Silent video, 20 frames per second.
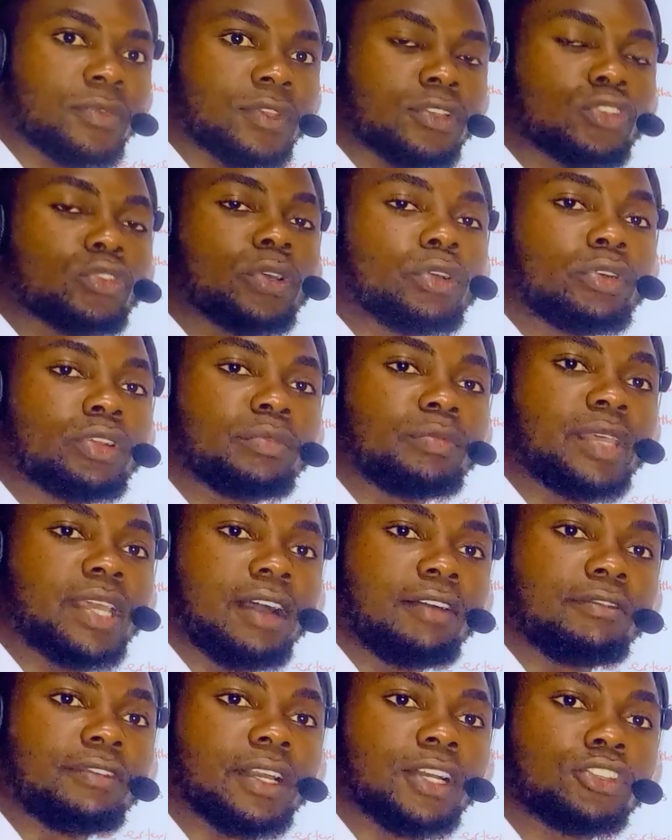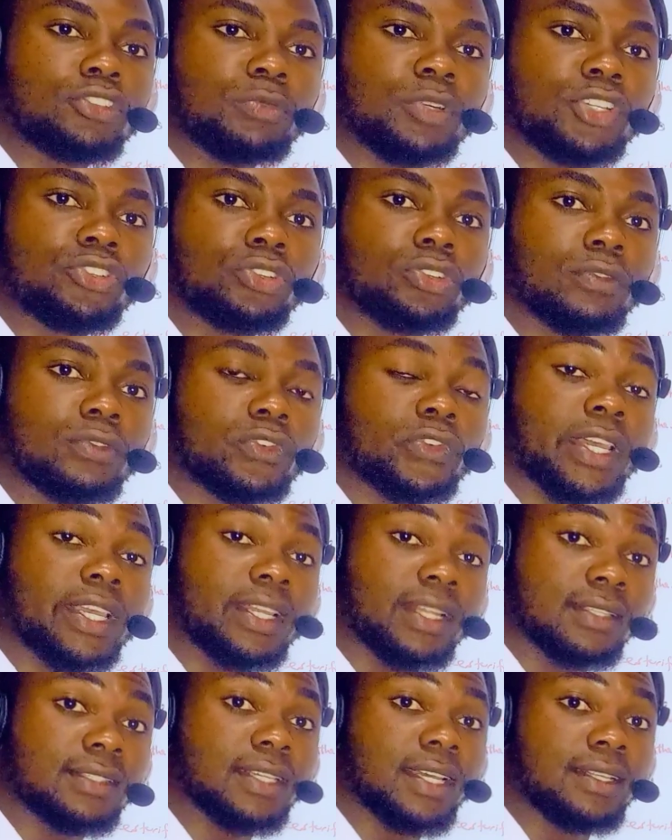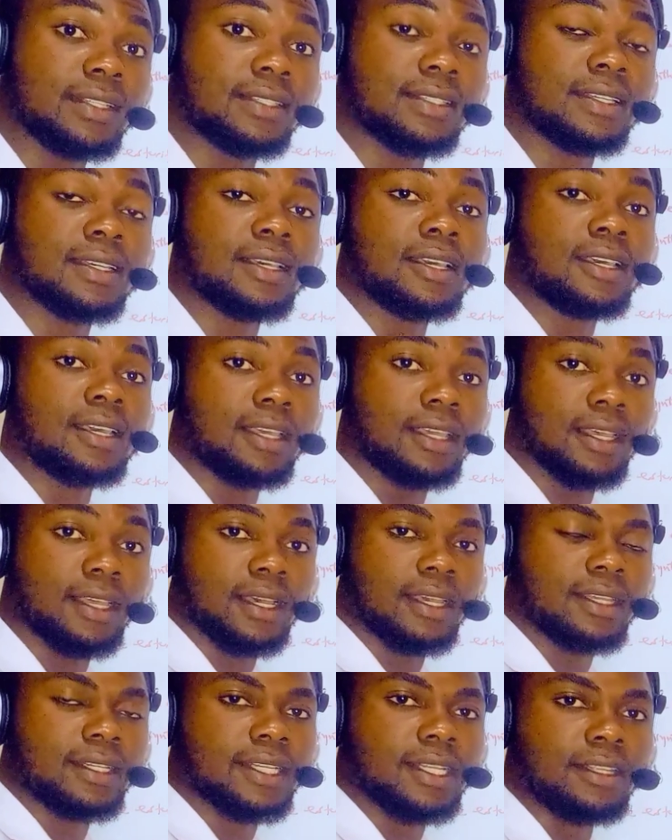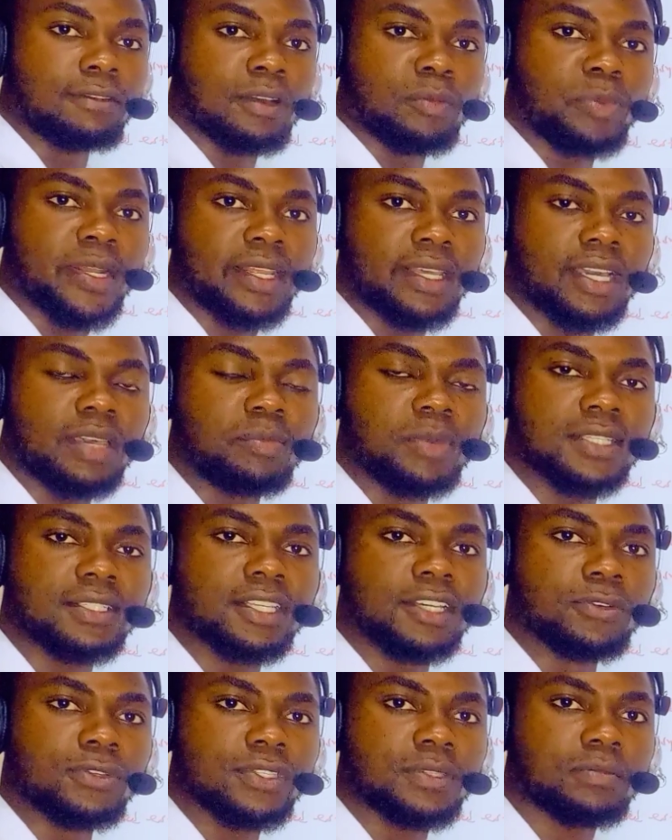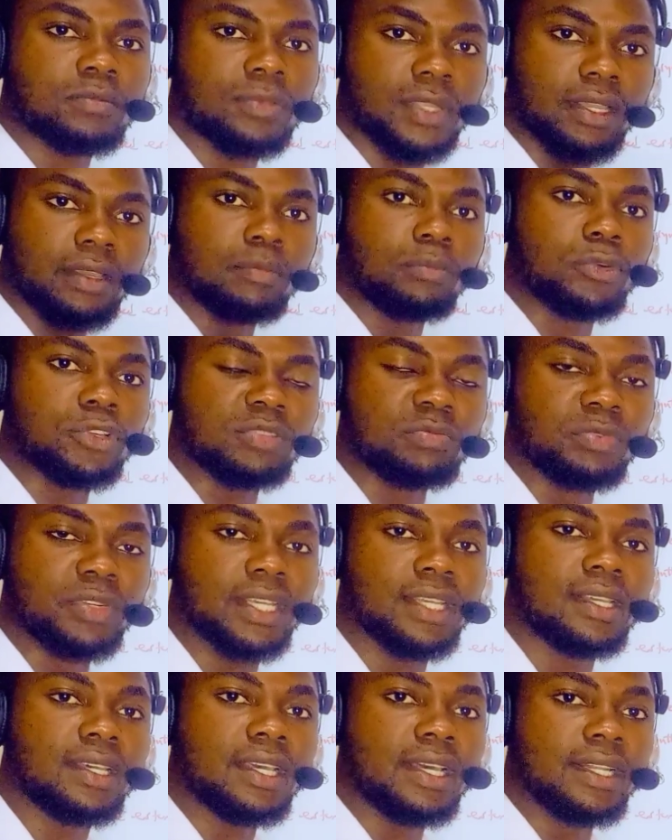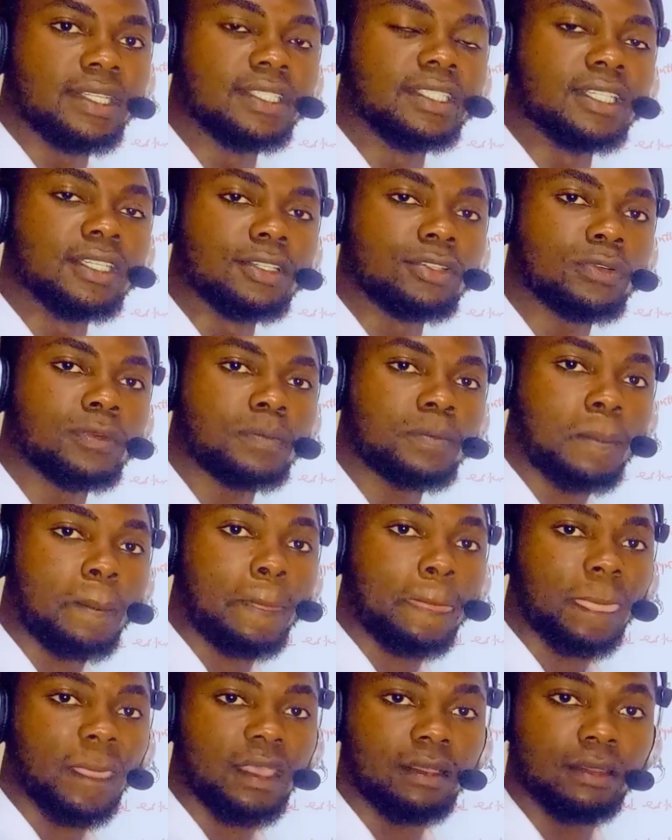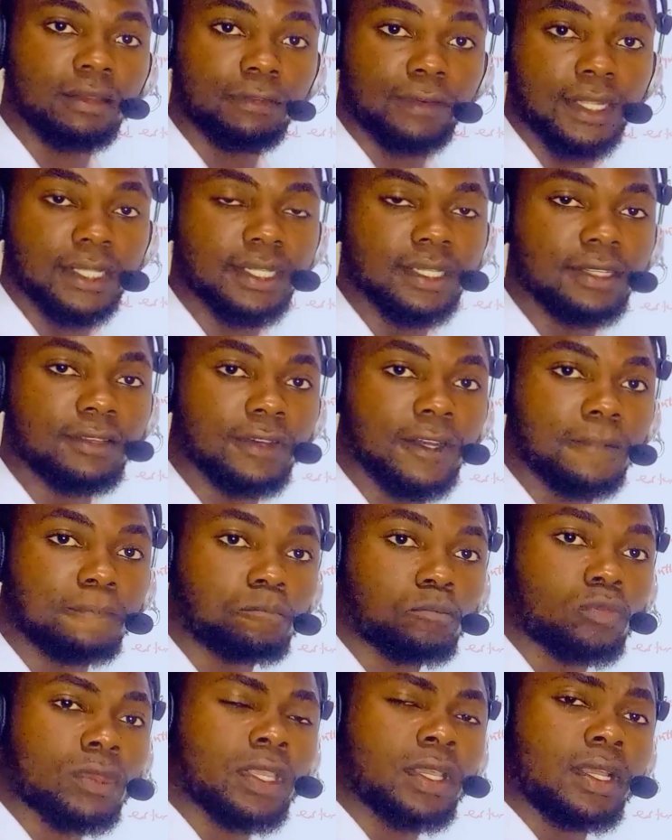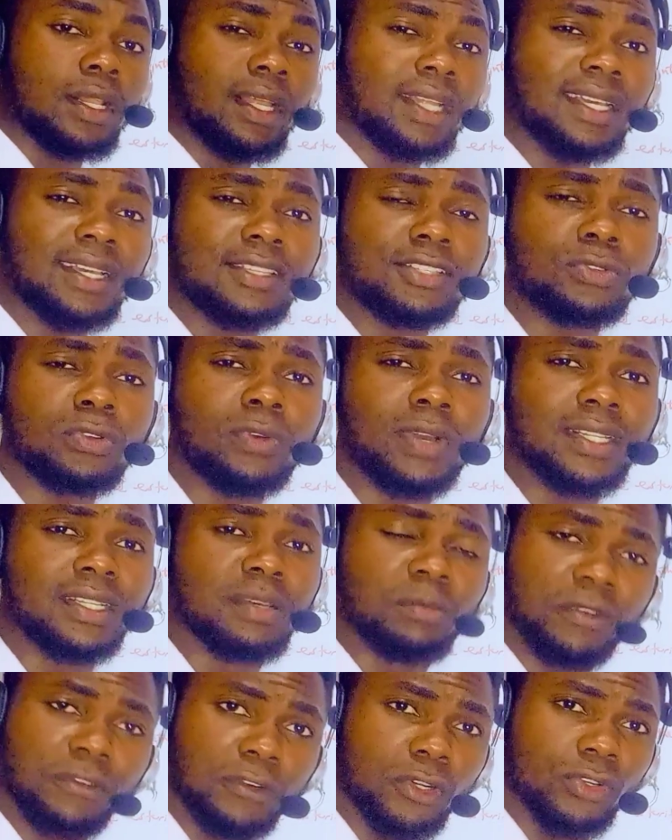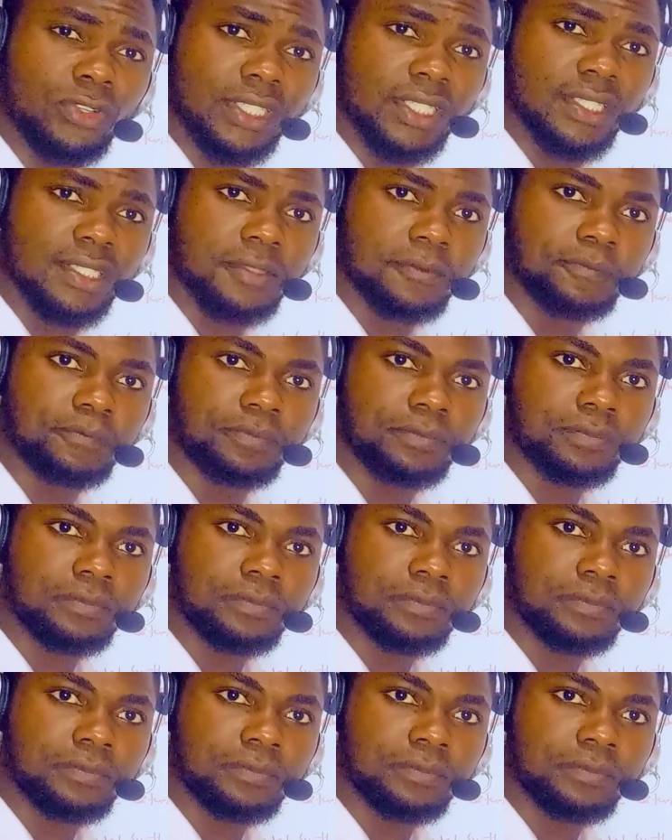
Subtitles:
So we're going to be having accumulation of triglycerides in the liver parenchyma cells, possibly leading to fatty liver. Let us look at the morphologies.